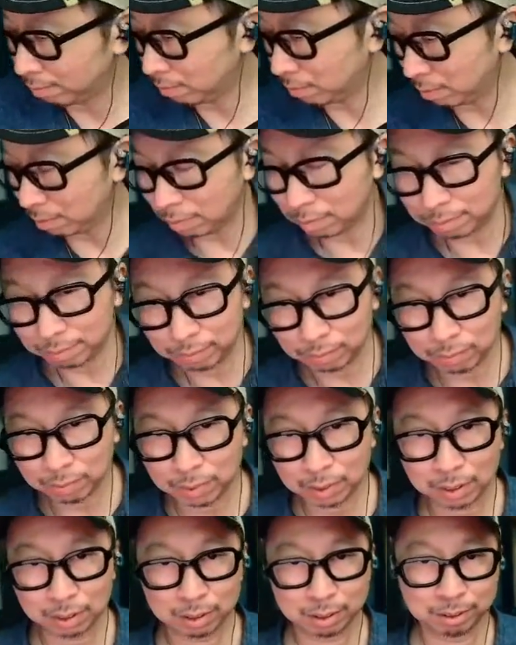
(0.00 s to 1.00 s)
A80J
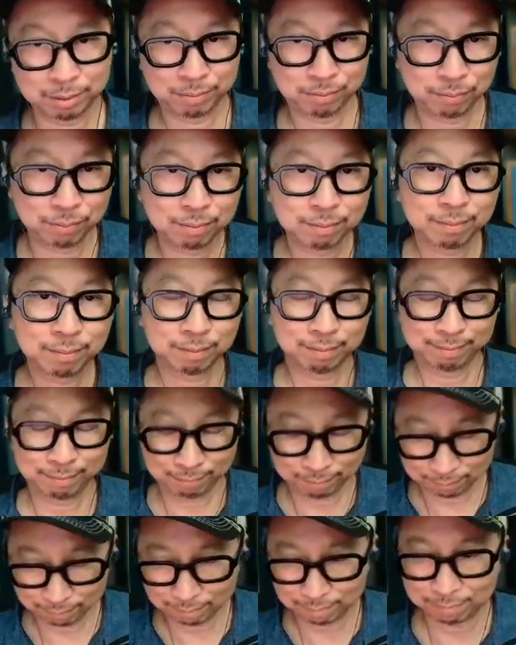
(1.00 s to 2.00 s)
for movies,
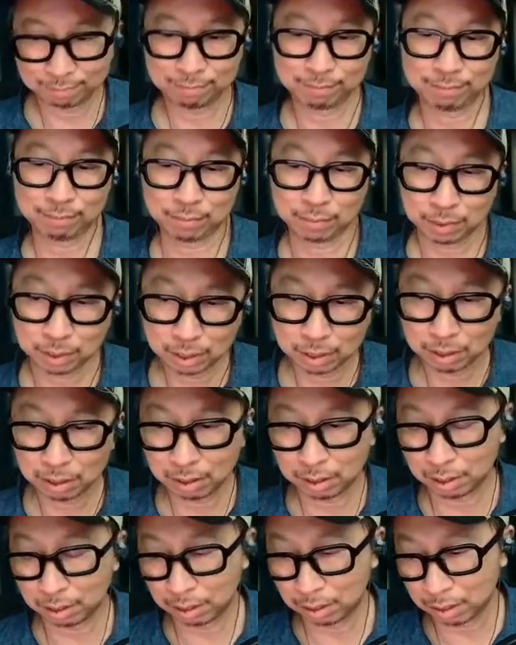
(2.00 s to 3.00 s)
smaller LG
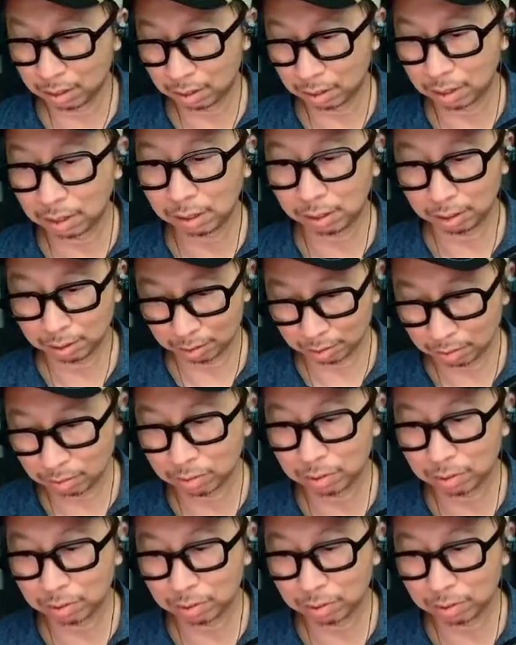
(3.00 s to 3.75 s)
C1 for gaming,